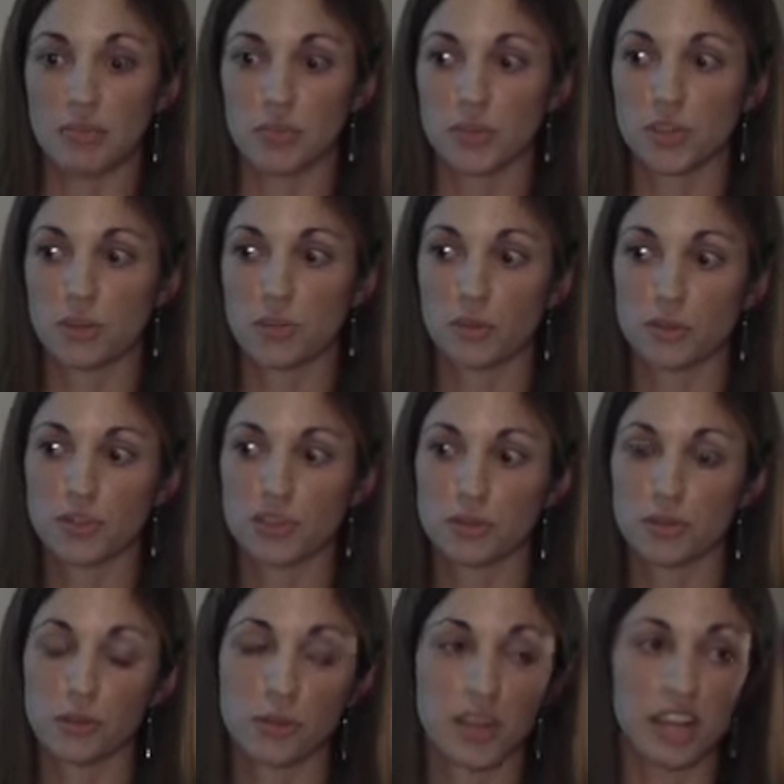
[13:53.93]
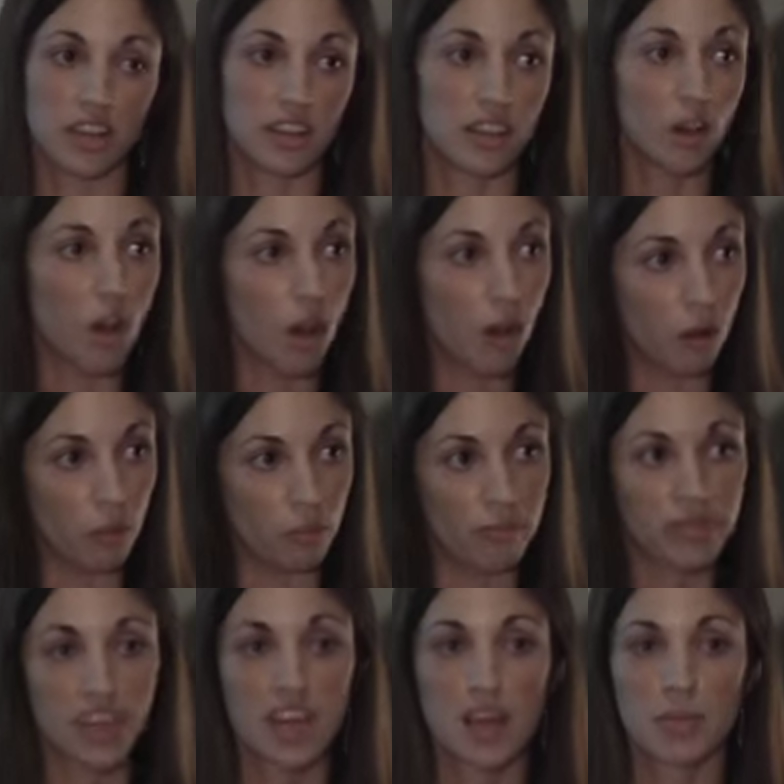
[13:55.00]
So mostly for me, in the home.
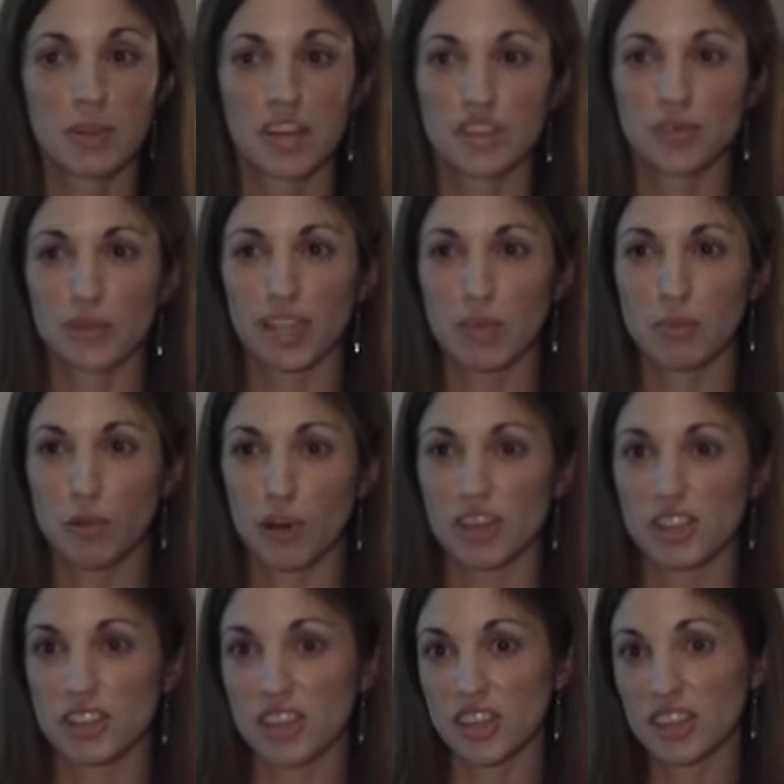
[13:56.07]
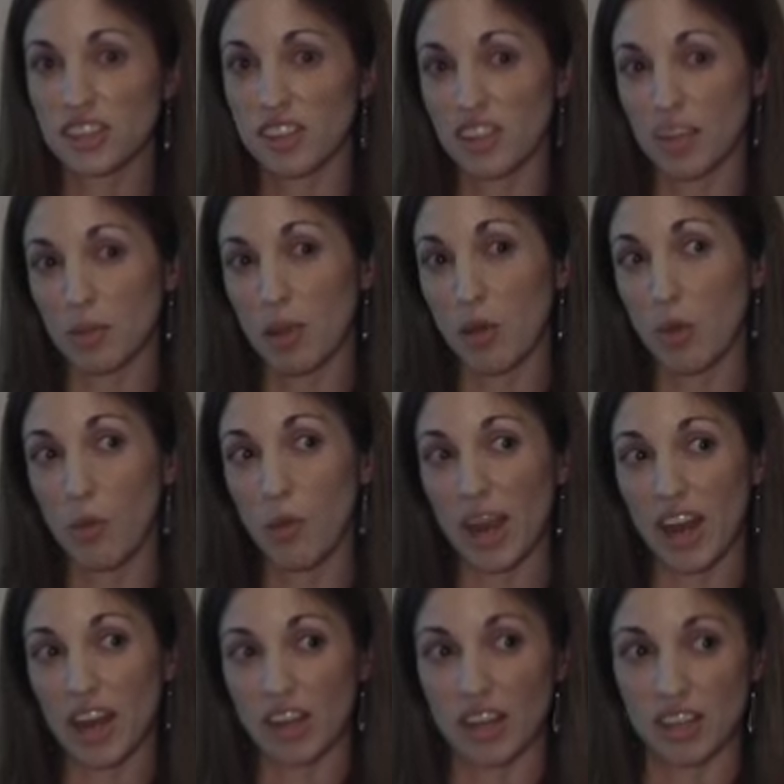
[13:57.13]
But it's really important to think about
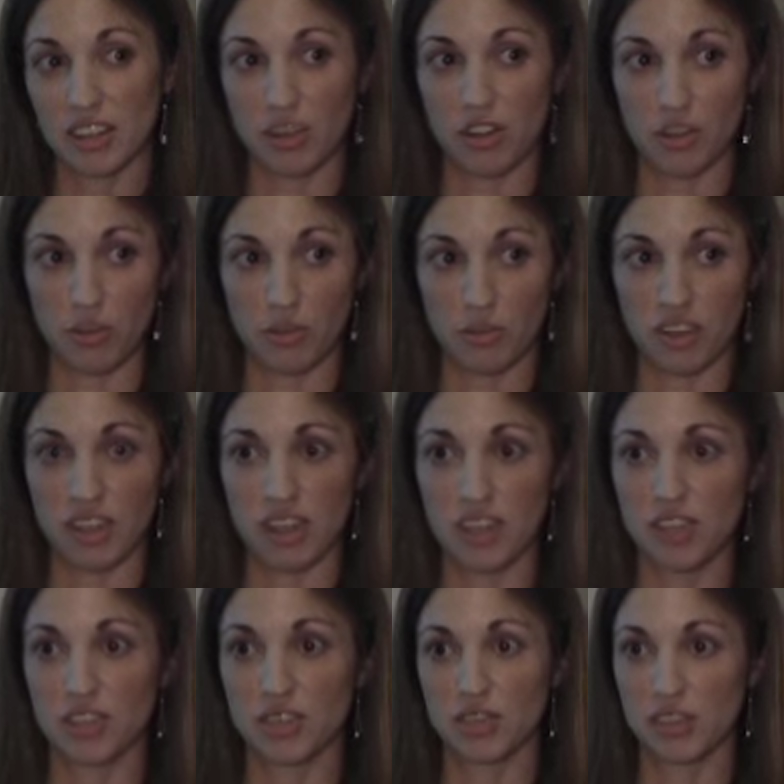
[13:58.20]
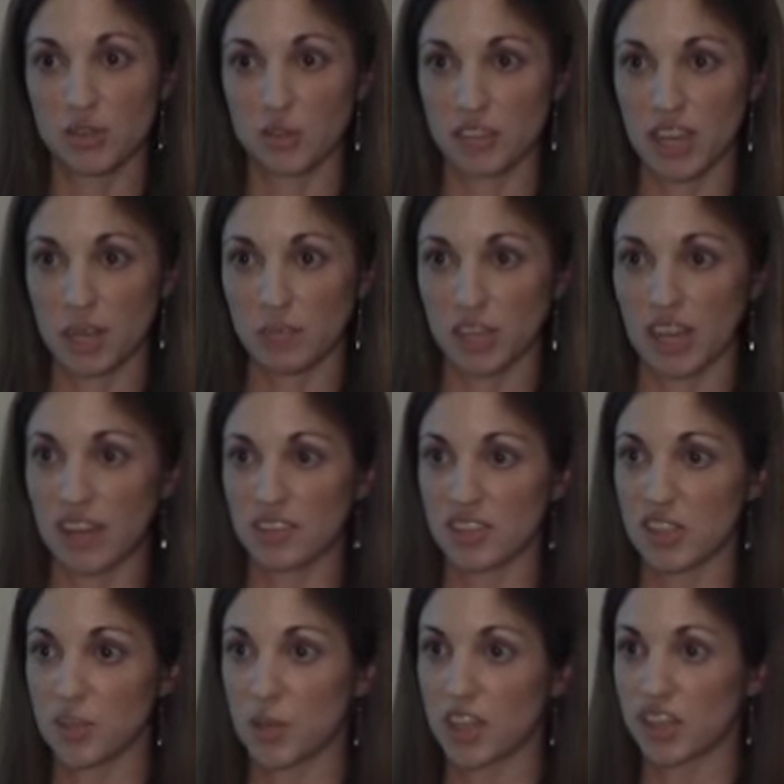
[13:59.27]
where in the home the interviews will take place,
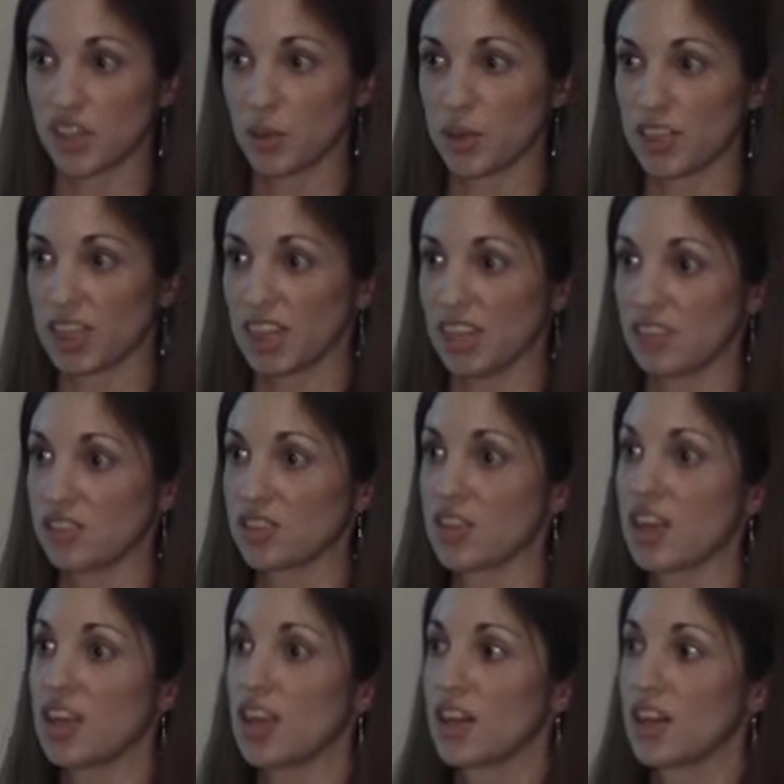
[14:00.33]
especially with kids.